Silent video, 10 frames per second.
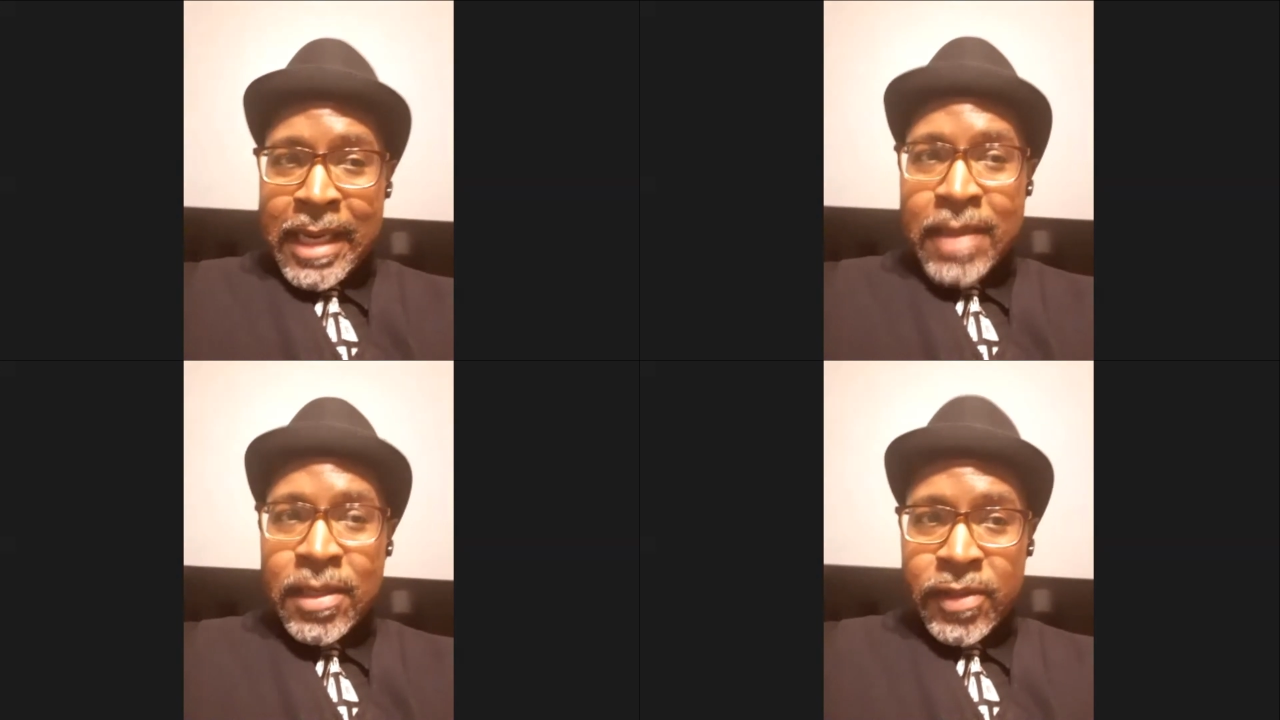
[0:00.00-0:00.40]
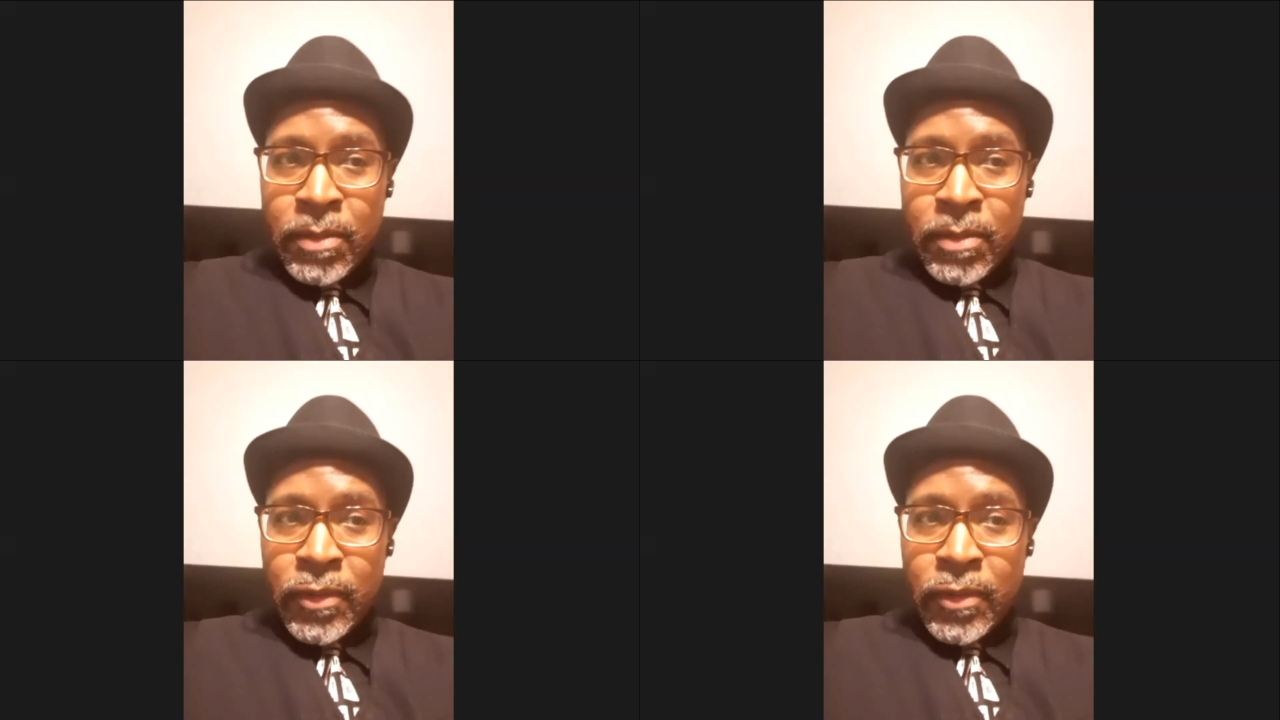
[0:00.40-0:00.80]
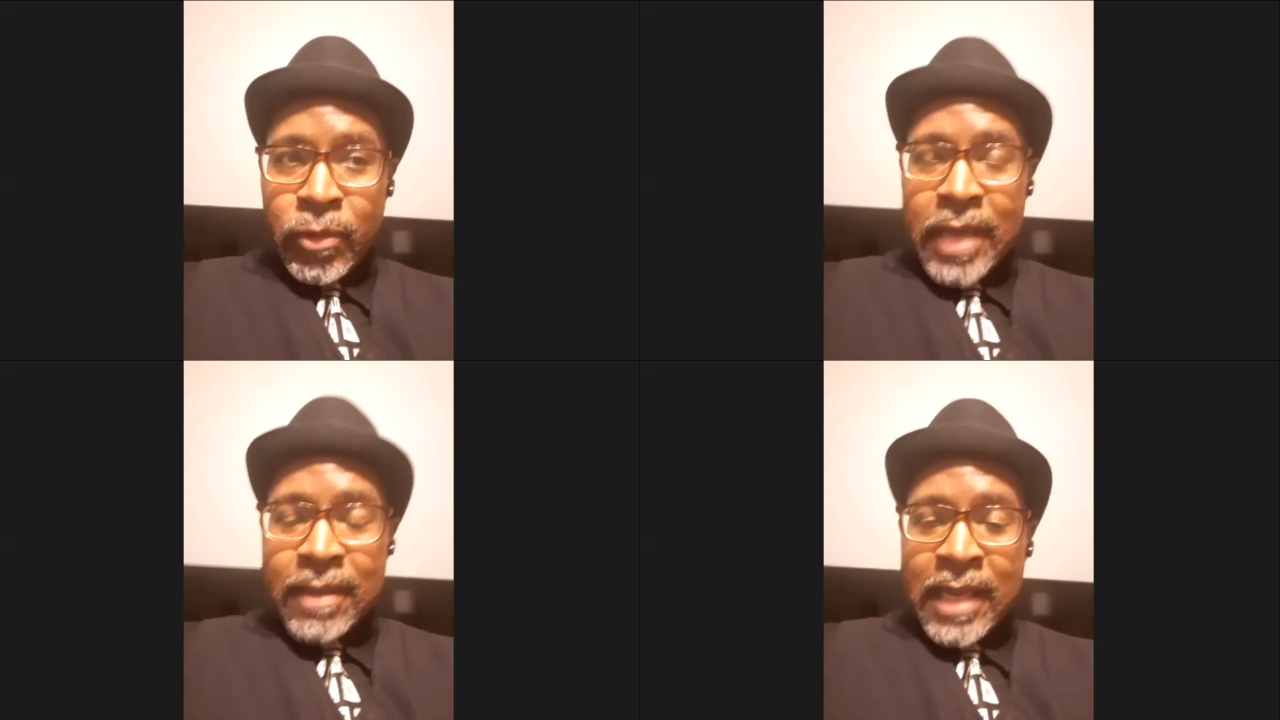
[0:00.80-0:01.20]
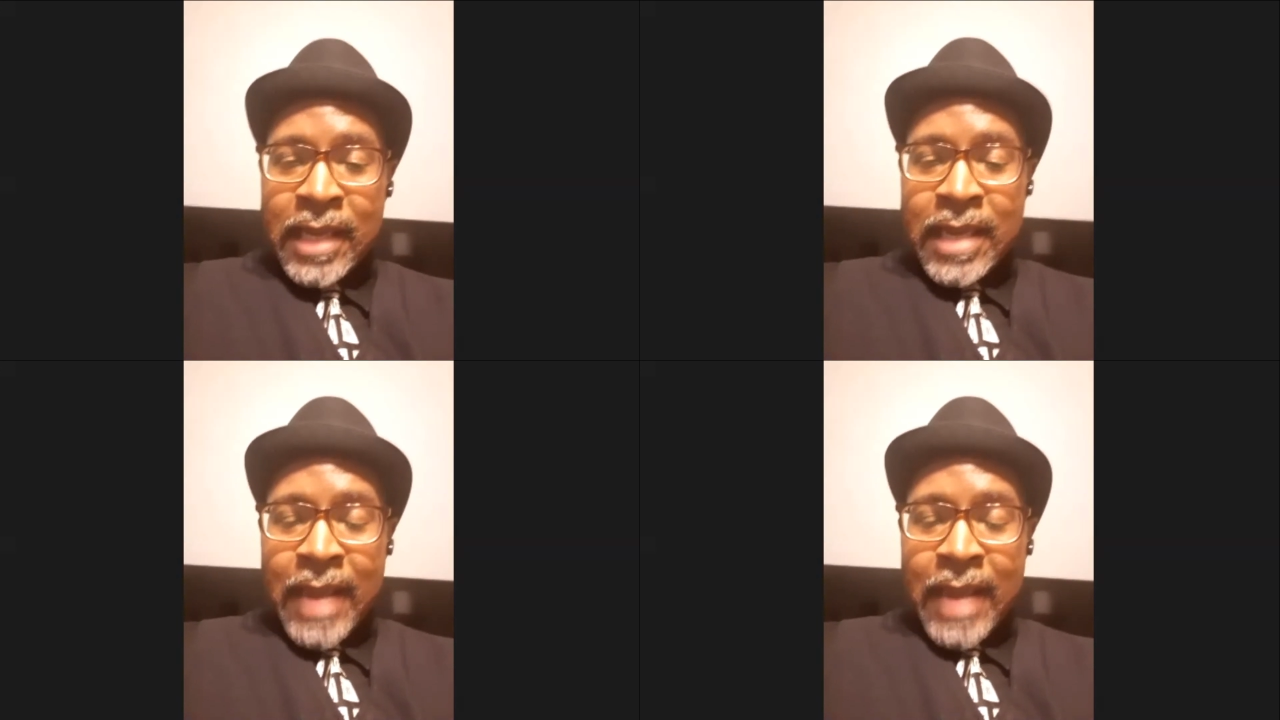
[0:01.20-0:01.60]
December of
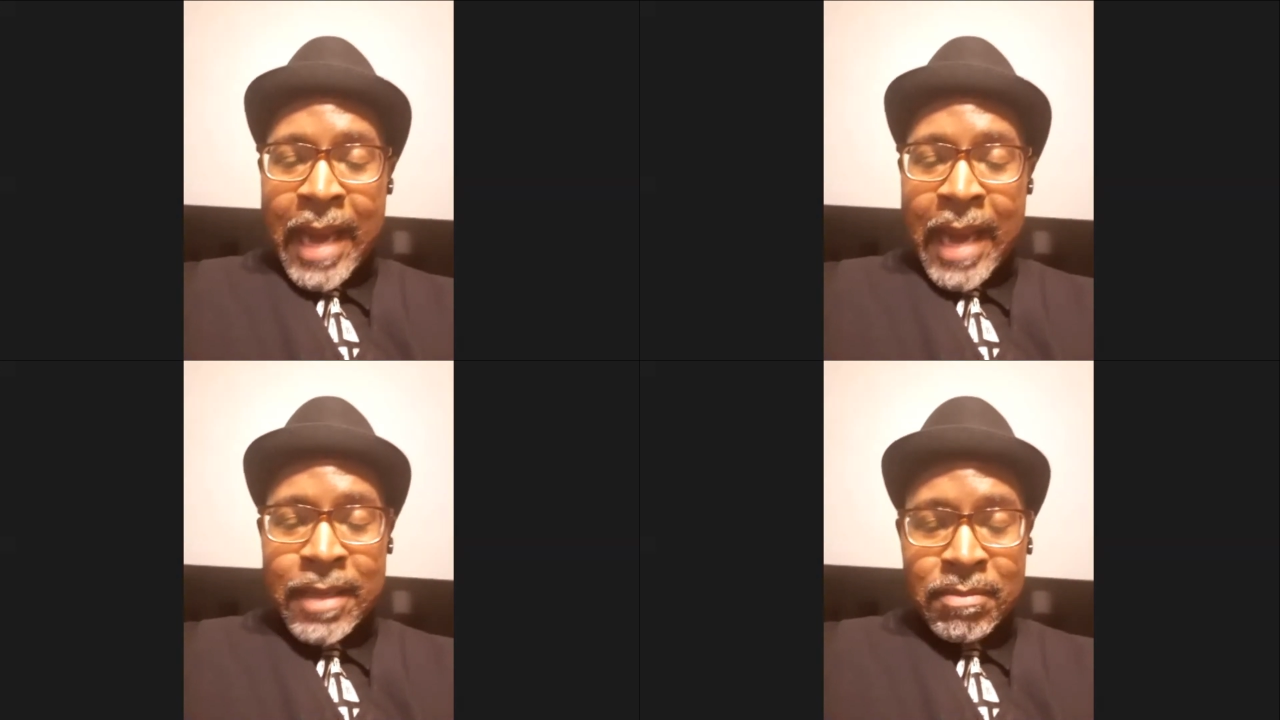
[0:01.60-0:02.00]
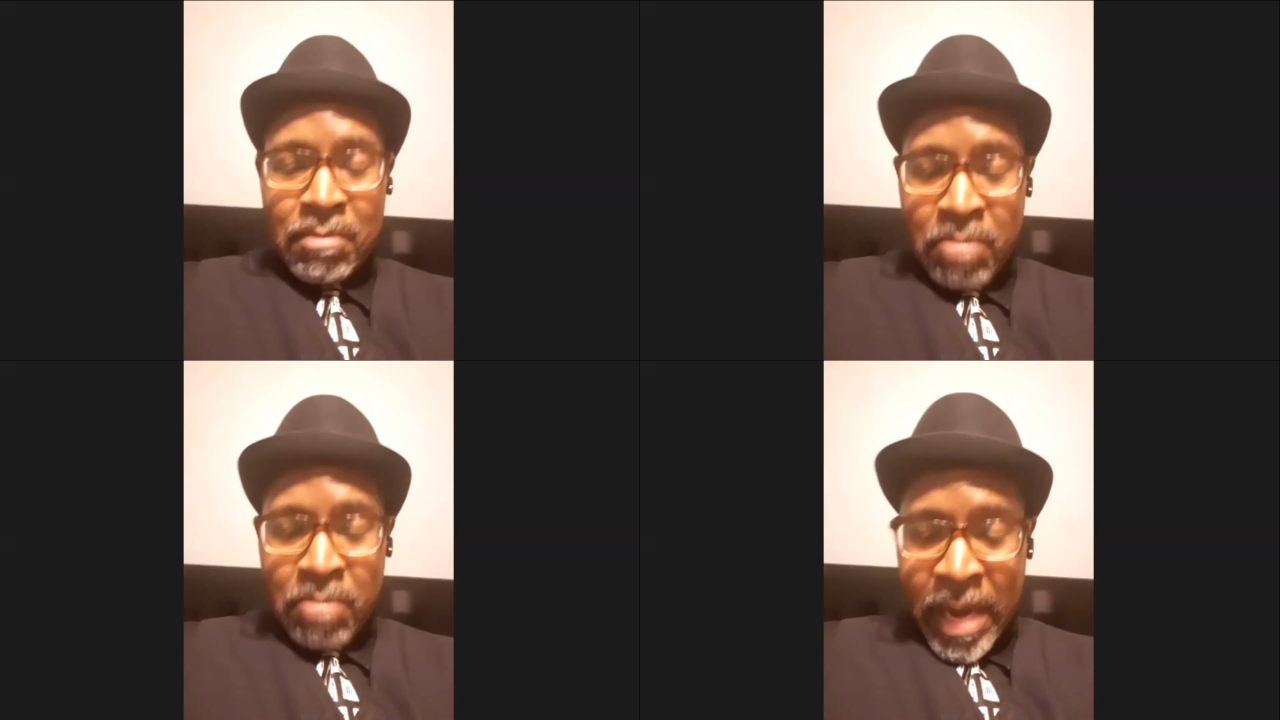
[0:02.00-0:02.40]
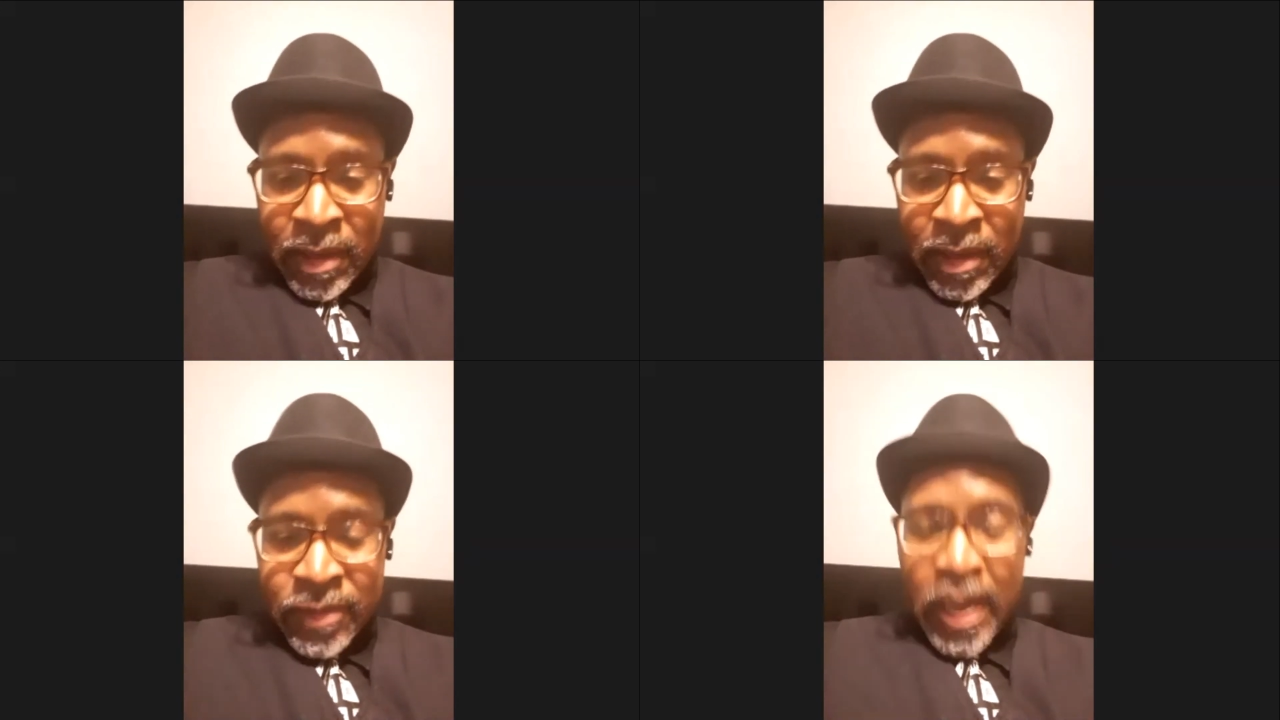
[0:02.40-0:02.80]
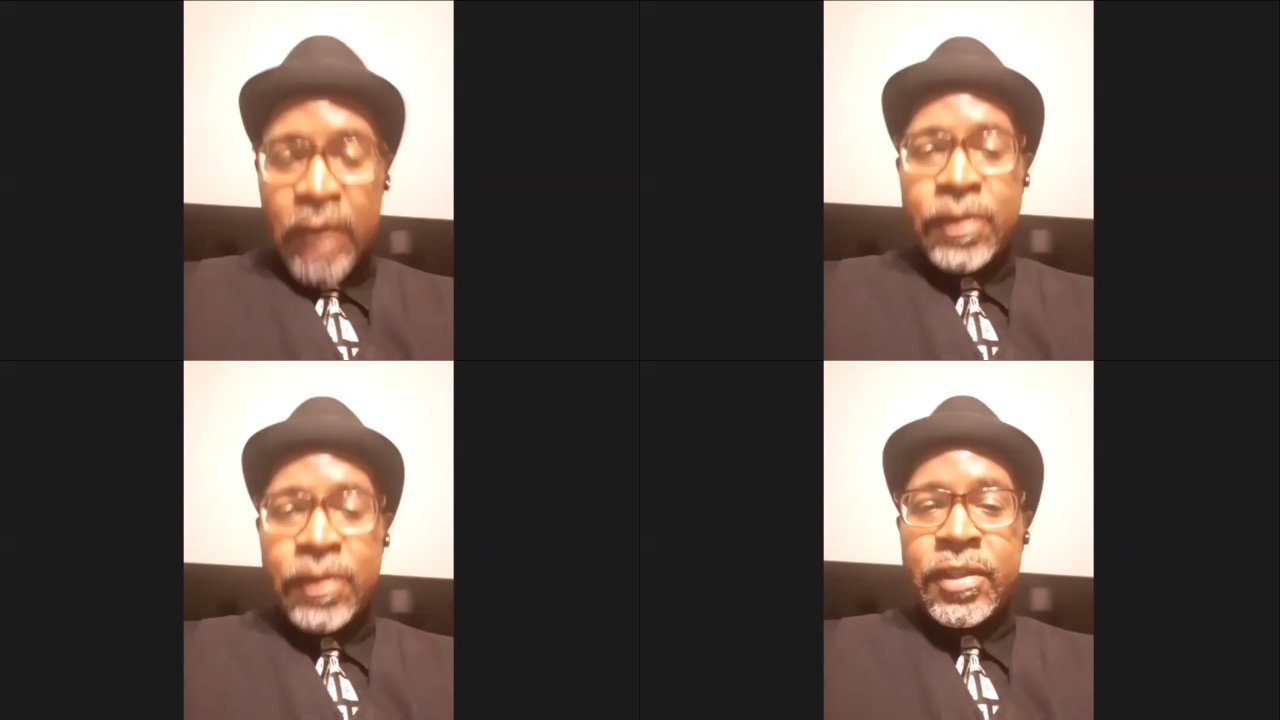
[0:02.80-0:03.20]
2018, I made an executive
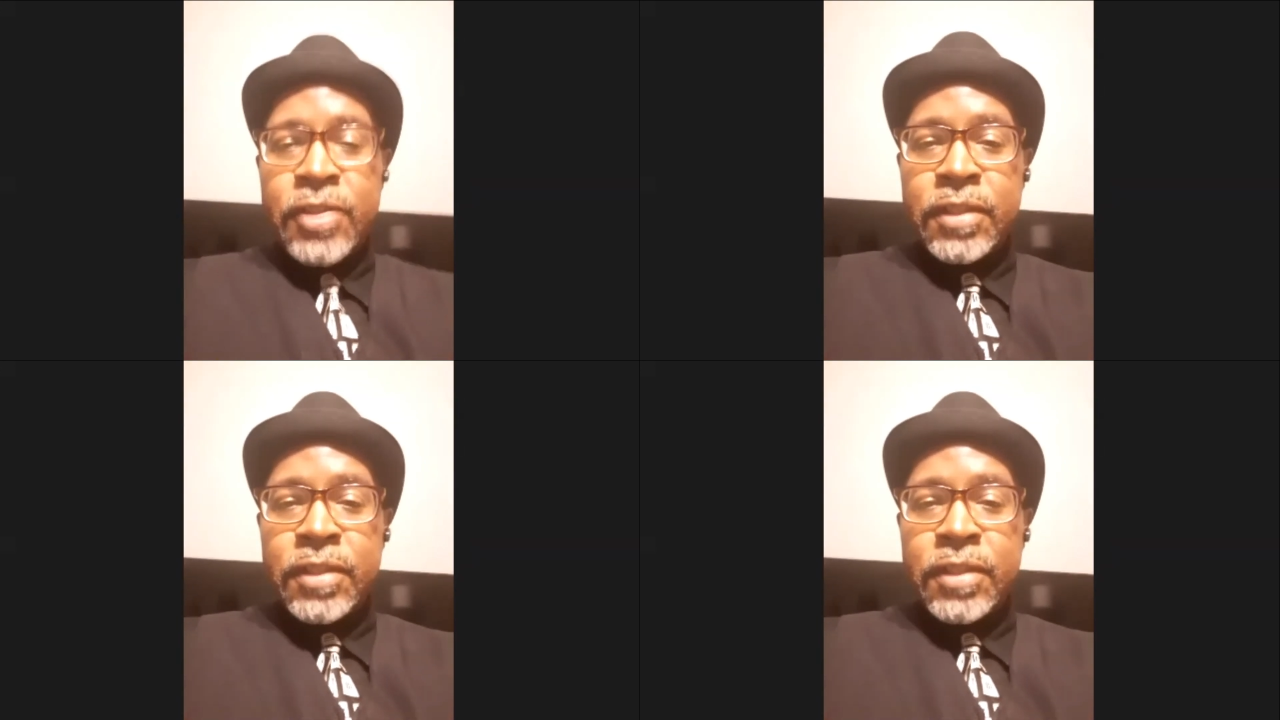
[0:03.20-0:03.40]
decision.